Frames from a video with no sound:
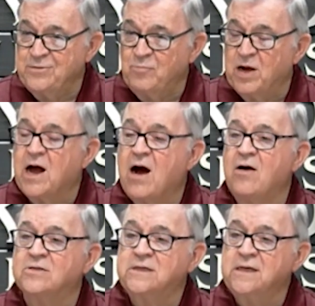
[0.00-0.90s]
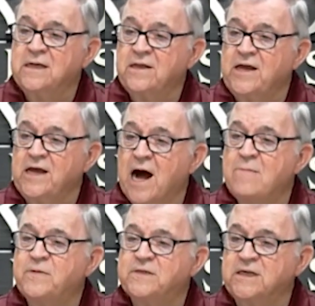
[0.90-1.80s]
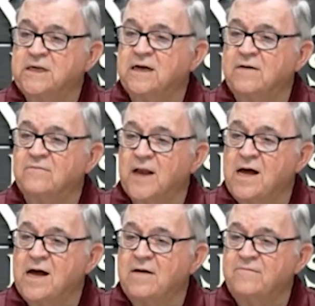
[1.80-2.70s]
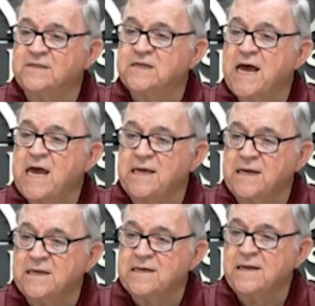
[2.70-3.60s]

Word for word: because the opposite of love is hate.